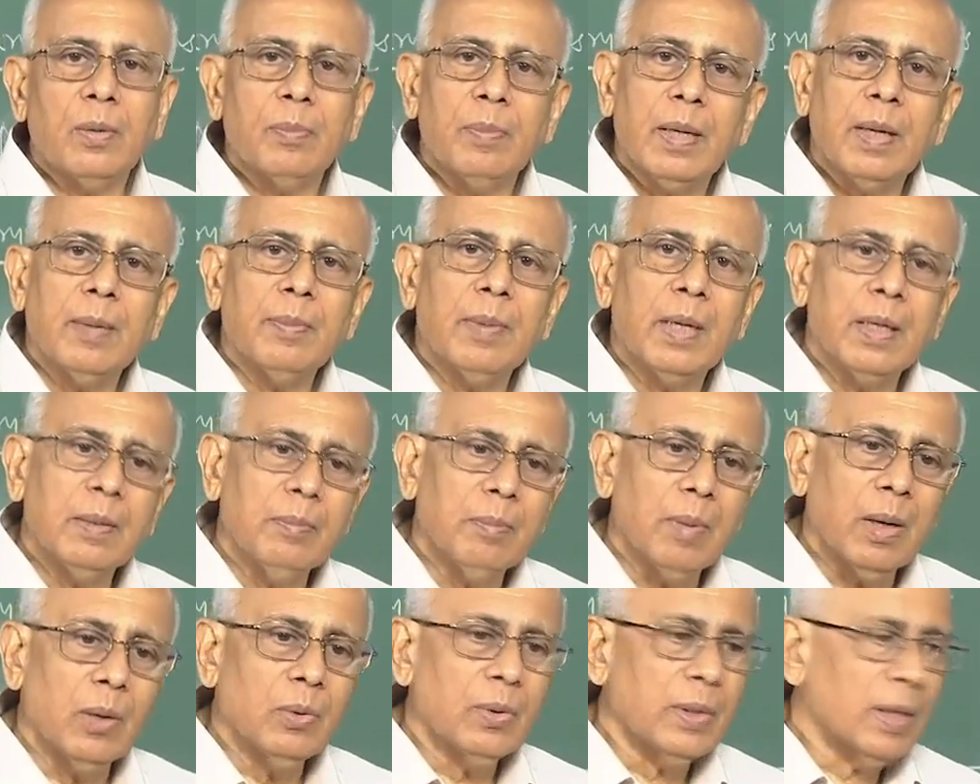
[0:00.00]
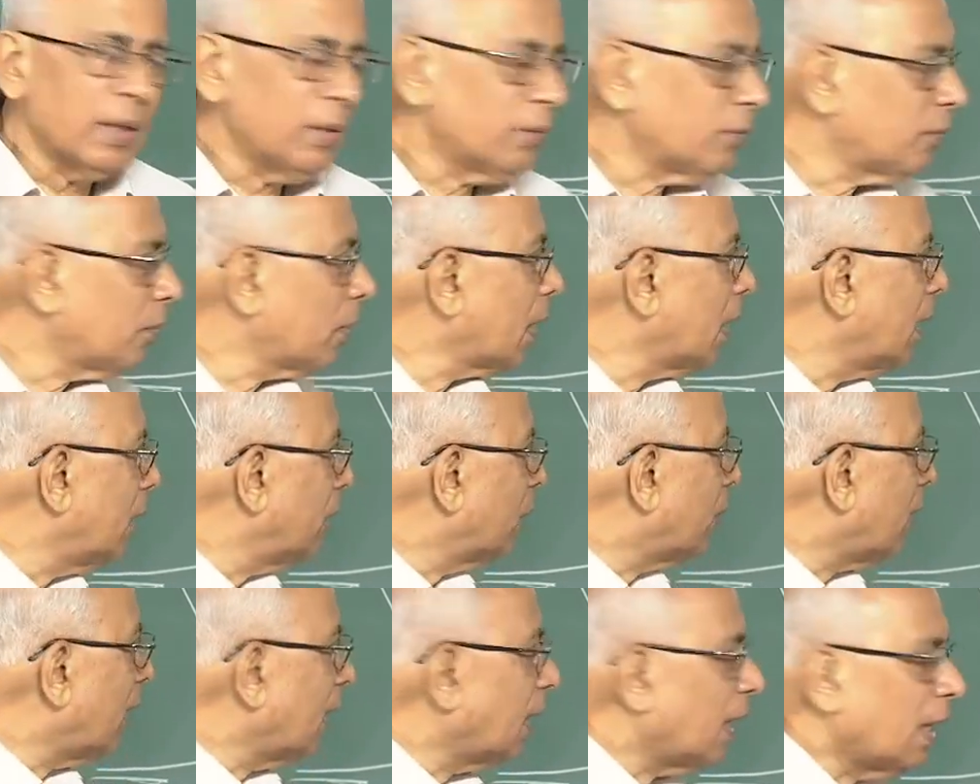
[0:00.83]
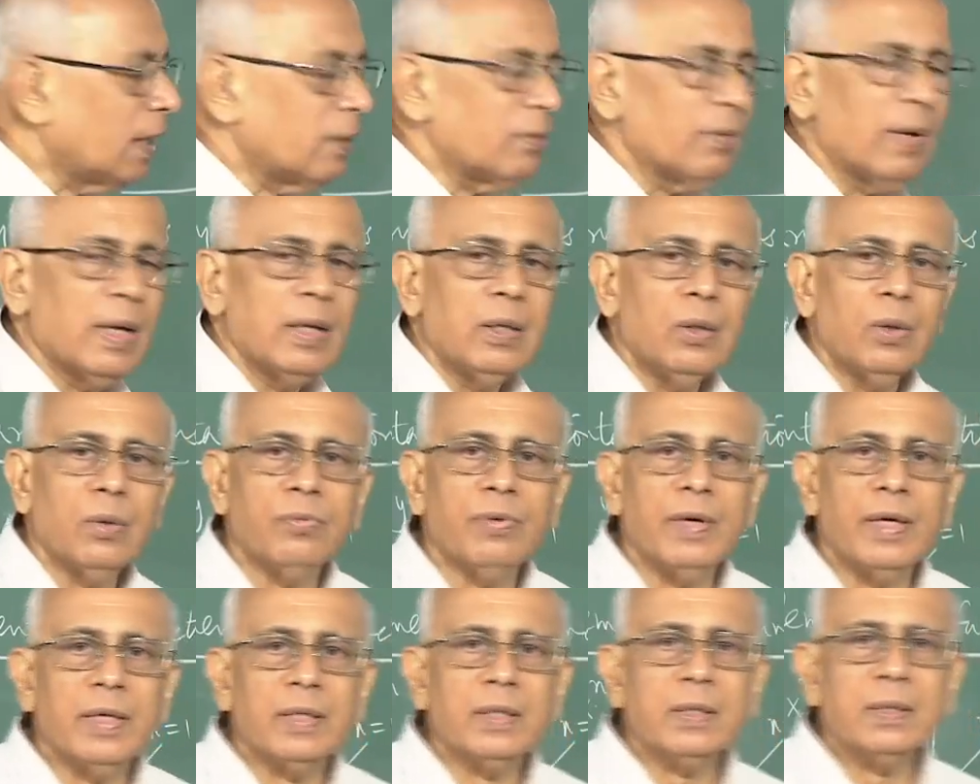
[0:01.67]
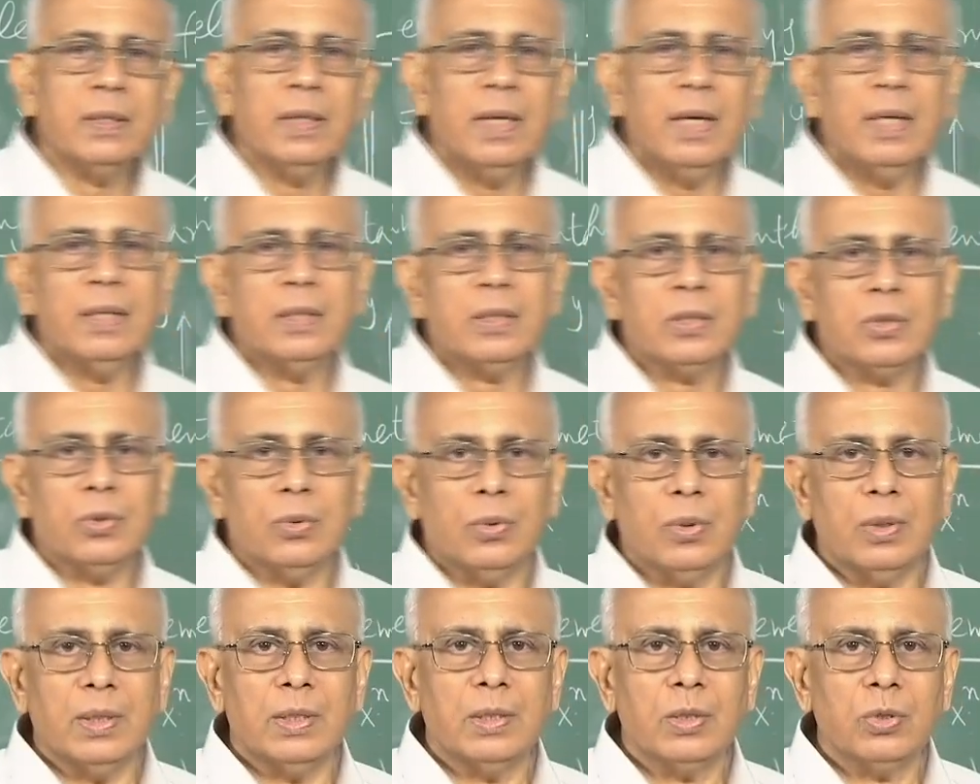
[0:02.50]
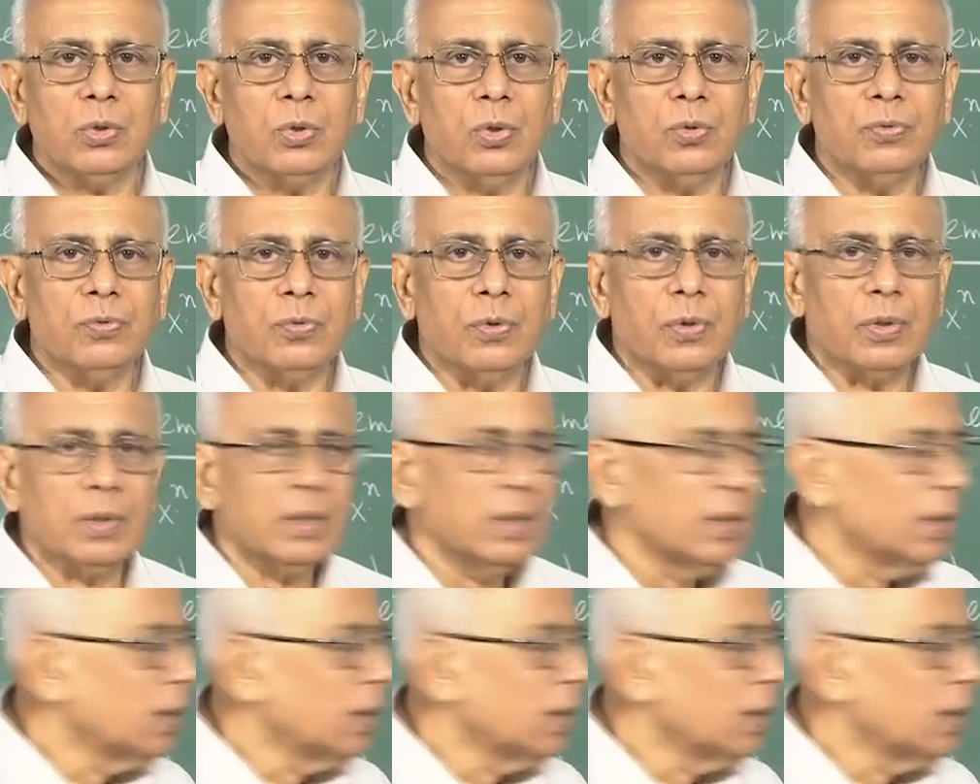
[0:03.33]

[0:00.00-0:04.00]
become unbounded for any finite value of x, and so on and so forth.